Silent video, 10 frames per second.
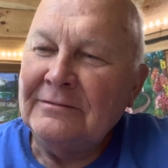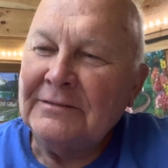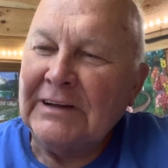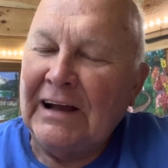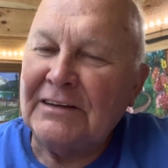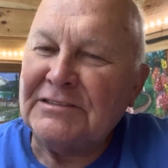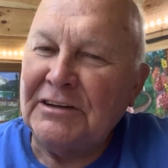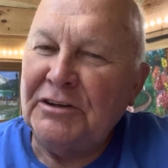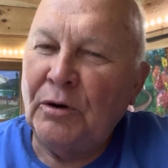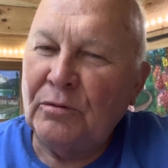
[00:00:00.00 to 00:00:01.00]
God
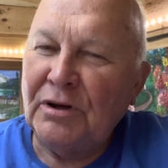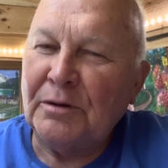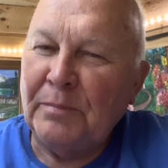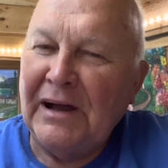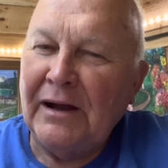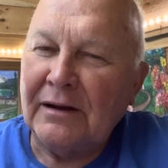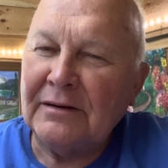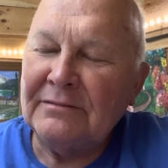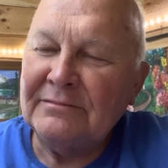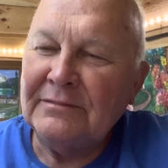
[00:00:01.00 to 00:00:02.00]
said, "Don't look back."
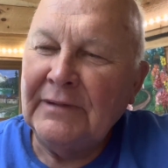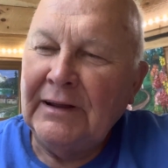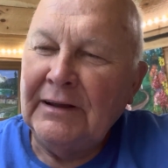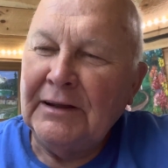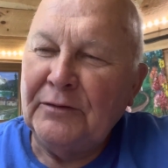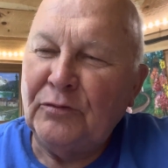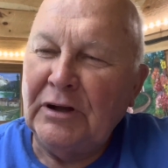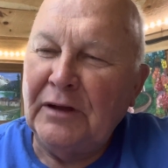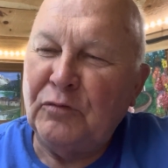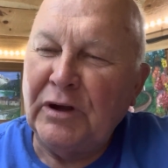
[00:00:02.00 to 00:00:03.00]
If we,
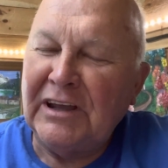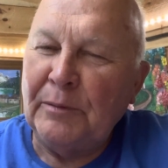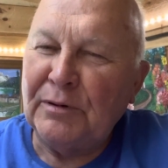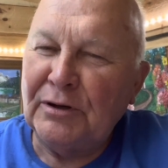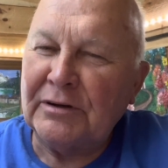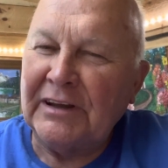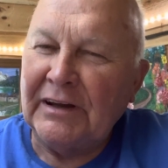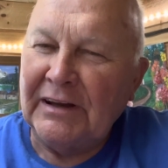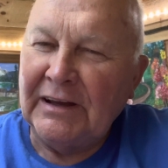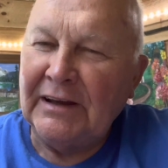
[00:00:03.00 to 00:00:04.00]
if we keep looking
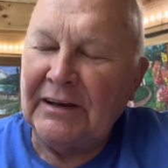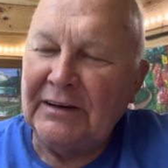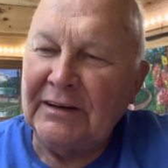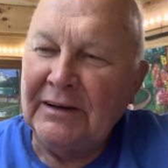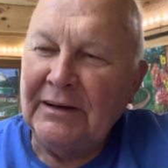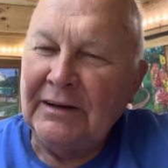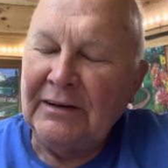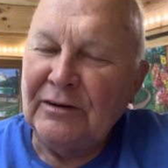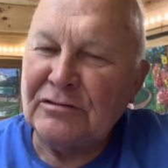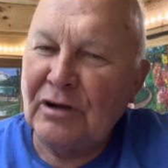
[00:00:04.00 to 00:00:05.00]
ahead,
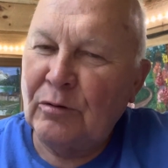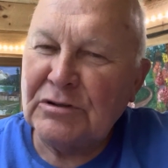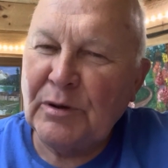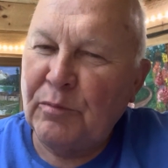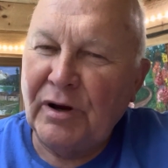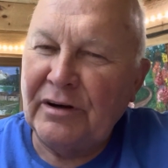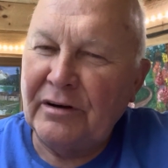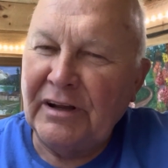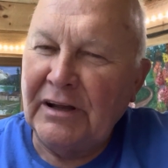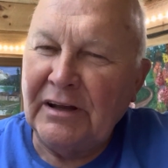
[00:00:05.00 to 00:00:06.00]
there's always a brighter
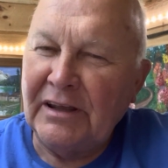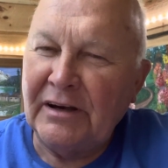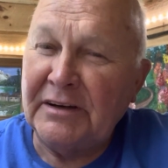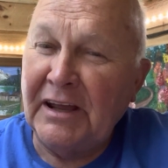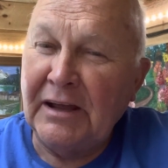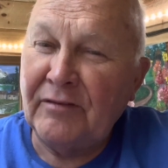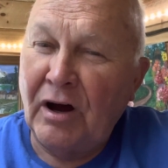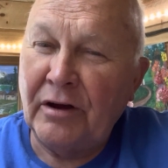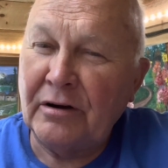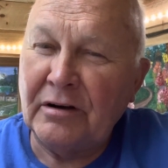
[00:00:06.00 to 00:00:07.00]
day ahead, a day of
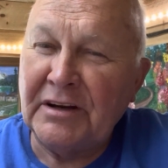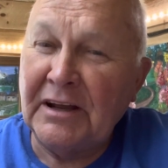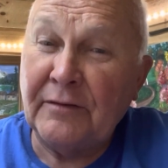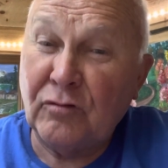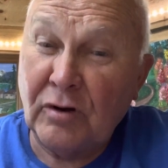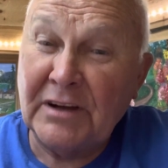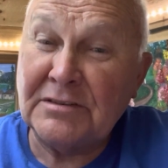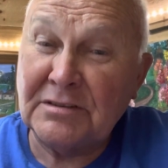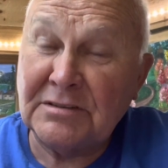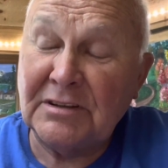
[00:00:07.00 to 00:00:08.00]
honor, a day of
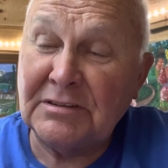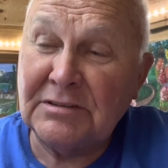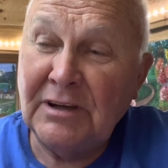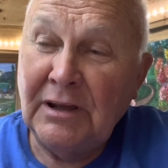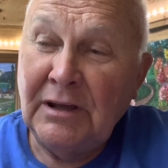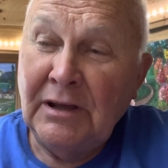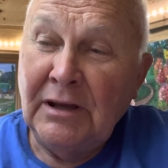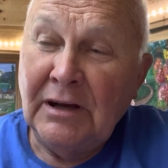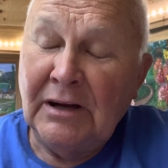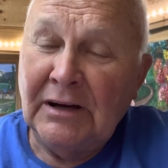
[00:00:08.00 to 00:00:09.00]
righteousness.
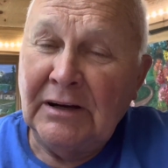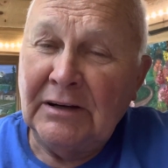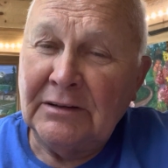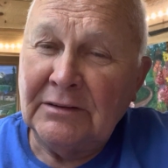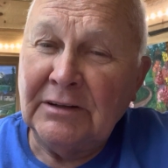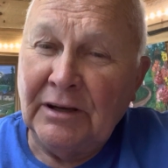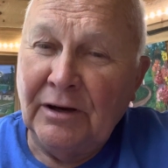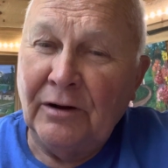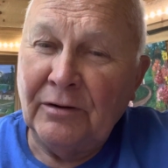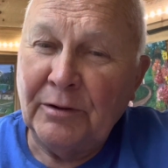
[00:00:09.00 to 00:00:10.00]
Uh, you
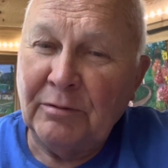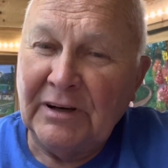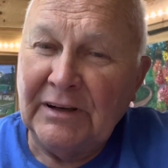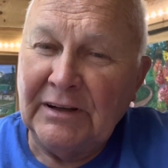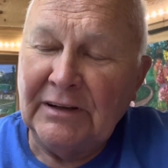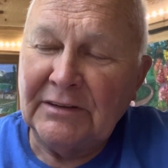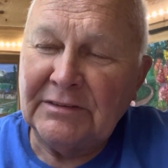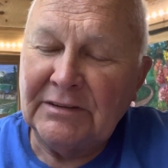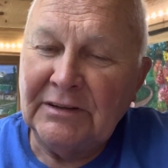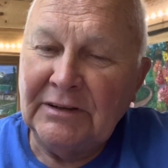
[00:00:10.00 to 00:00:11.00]
know, there really is.